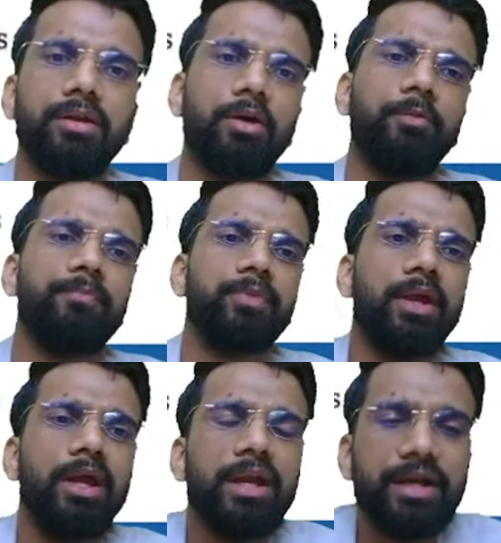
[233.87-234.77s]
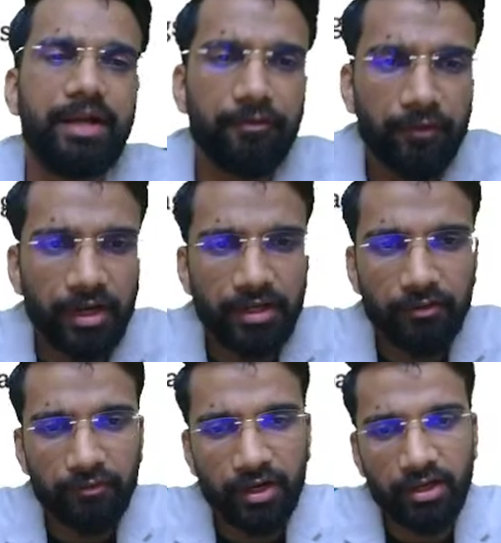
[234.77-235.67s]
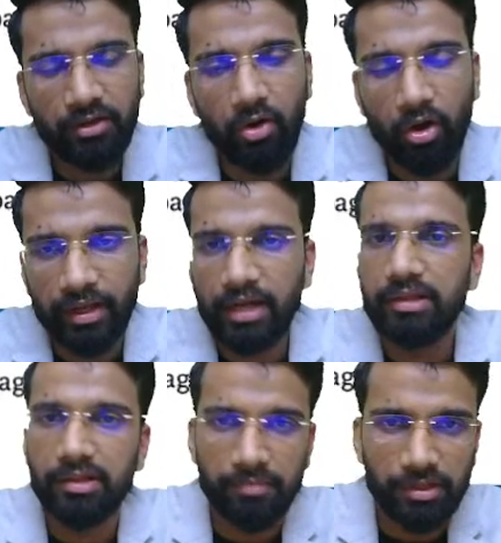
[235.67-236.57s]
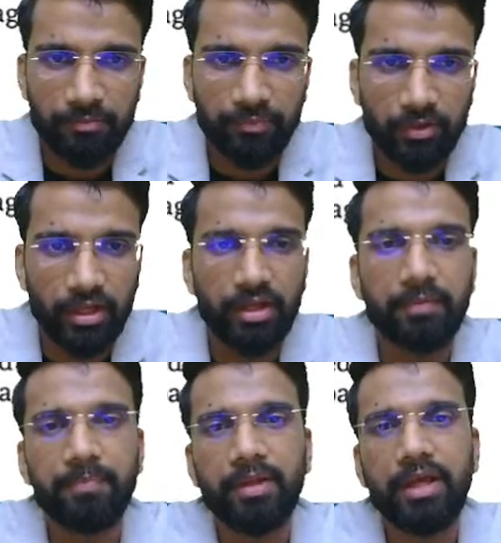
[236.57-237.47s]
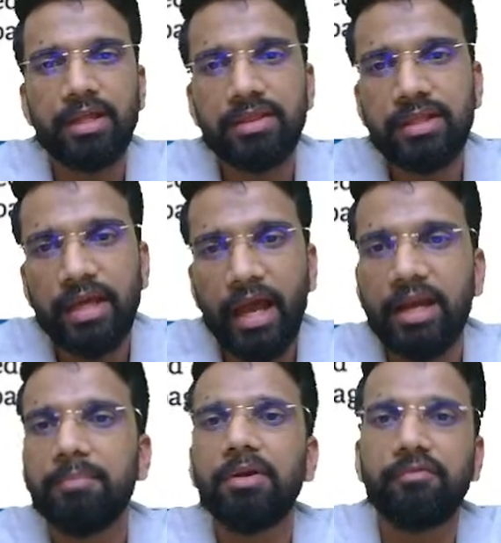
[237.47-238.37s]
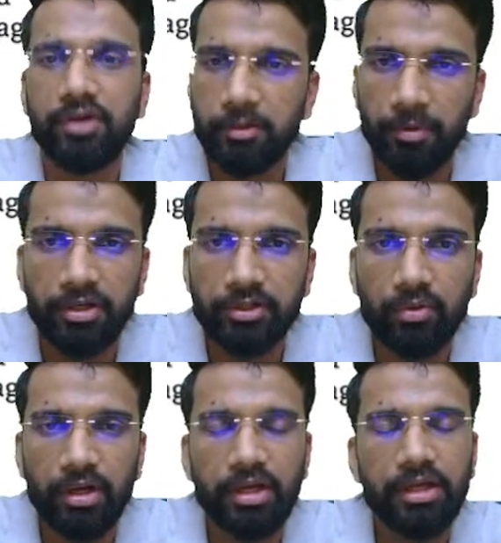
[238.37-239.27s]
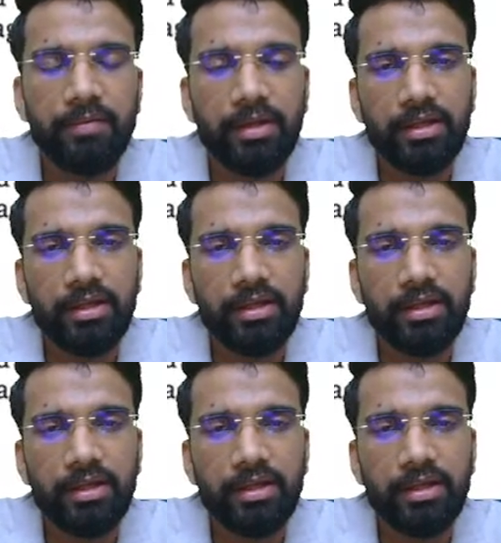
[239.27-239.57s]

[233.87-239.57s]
Now, different organisms, okay, in the animal world particularly,